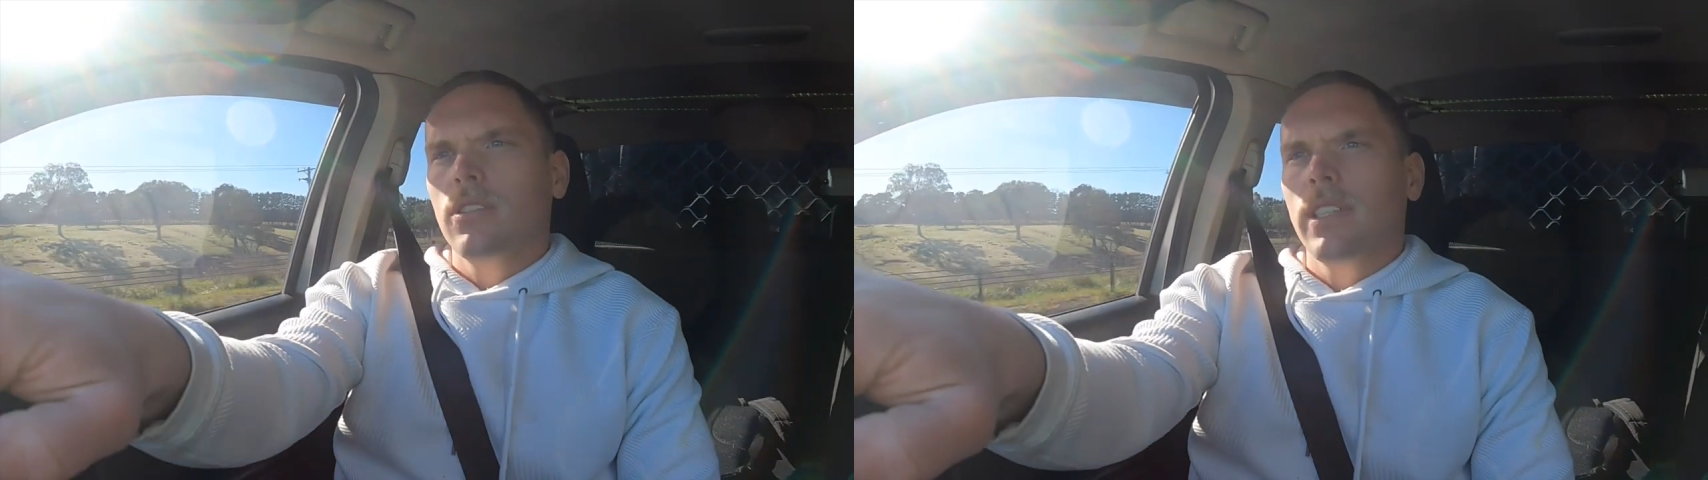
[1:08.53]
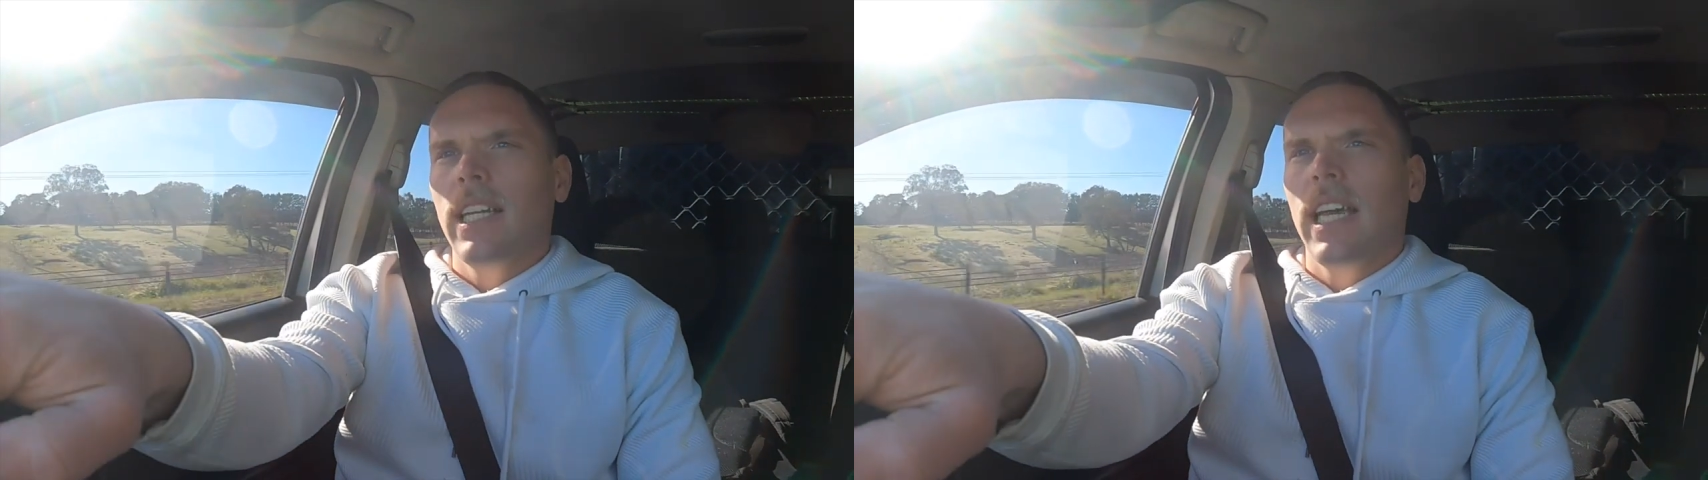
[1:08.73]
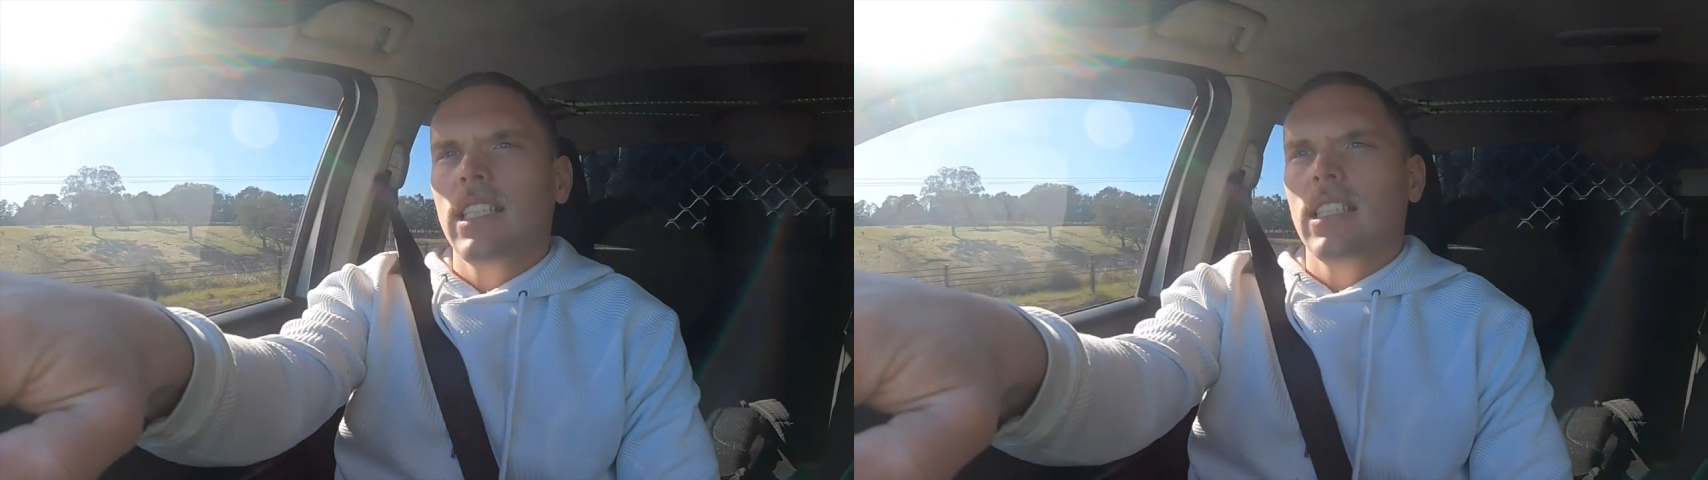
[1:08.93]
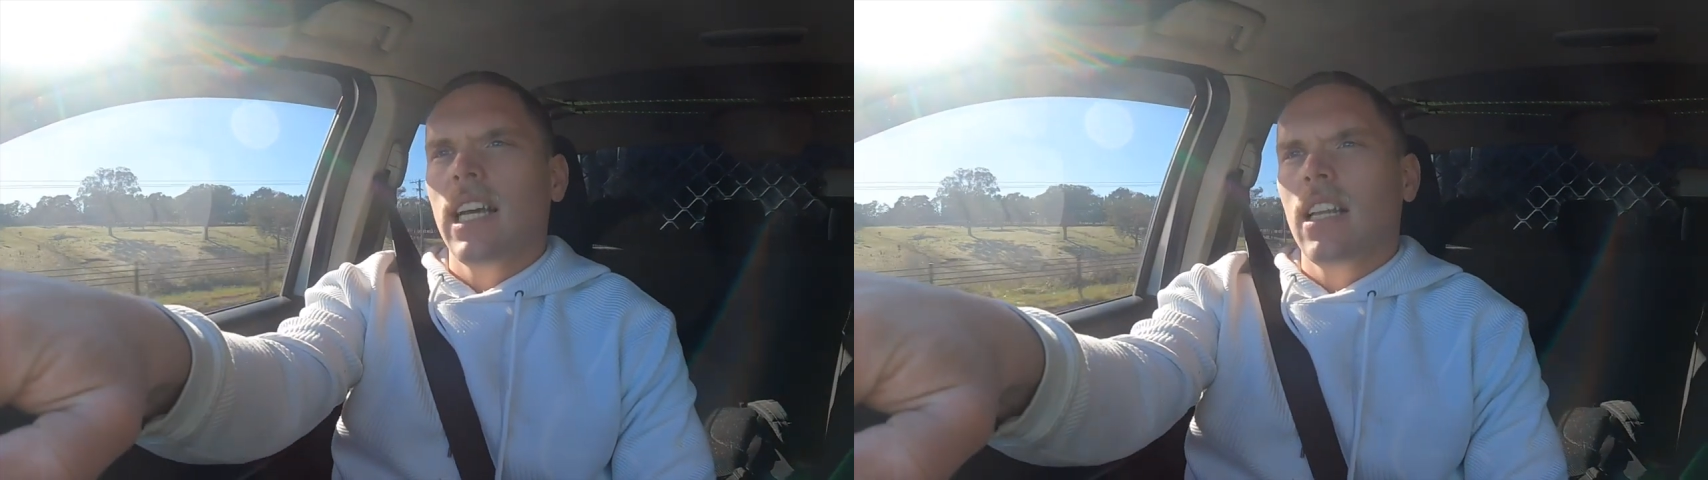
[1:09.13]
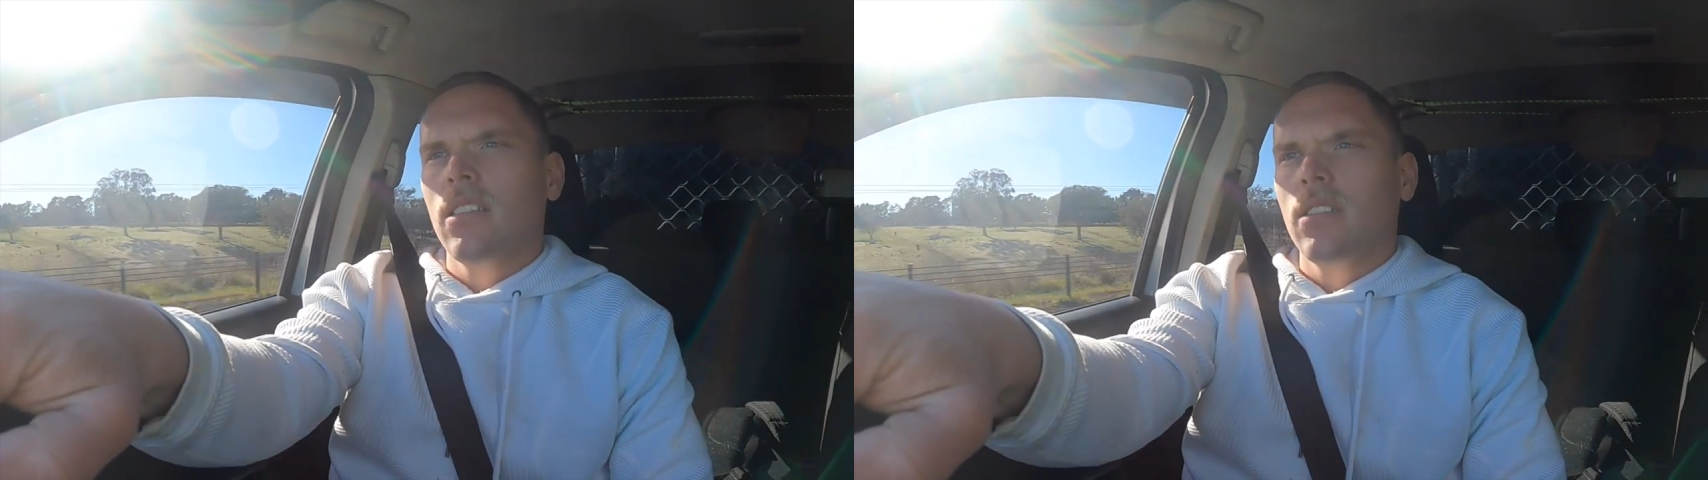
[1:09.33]
3 days in
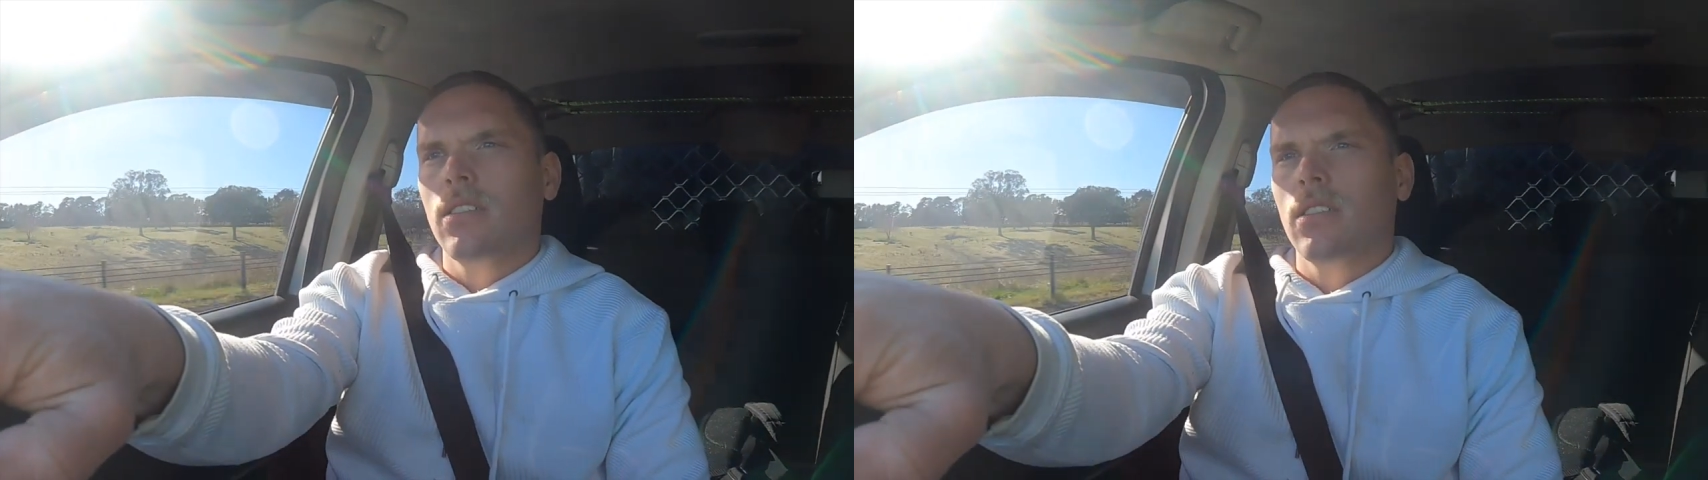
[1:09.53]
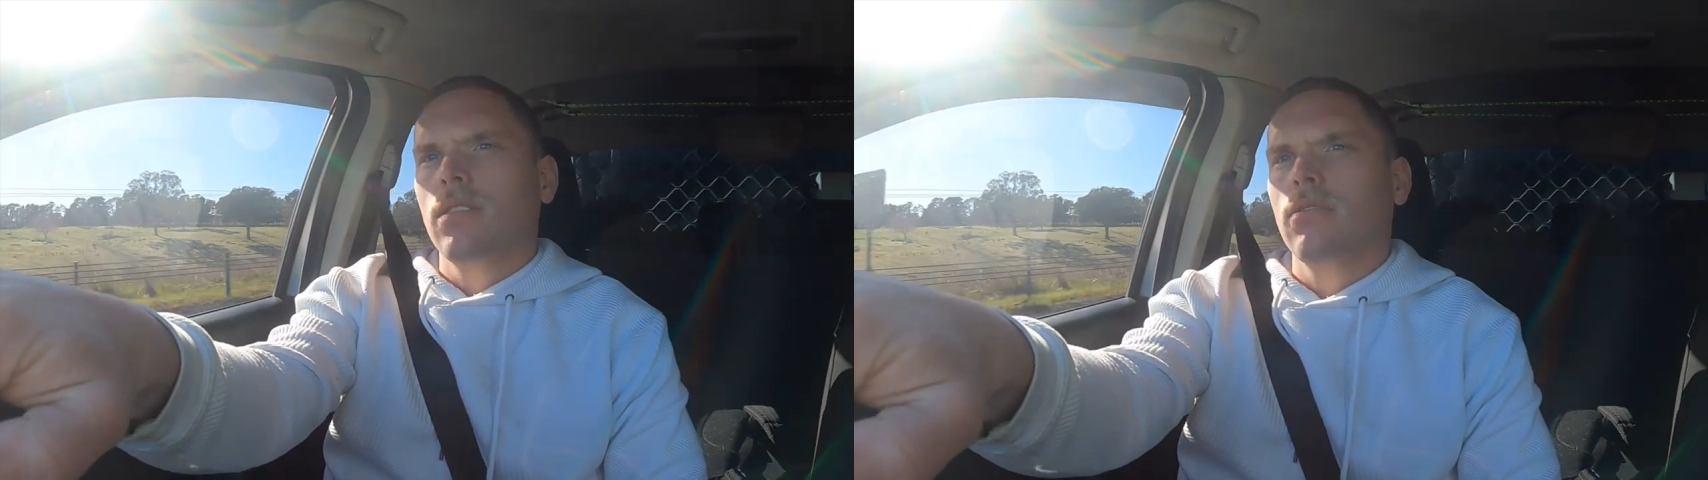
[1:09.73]
Alice just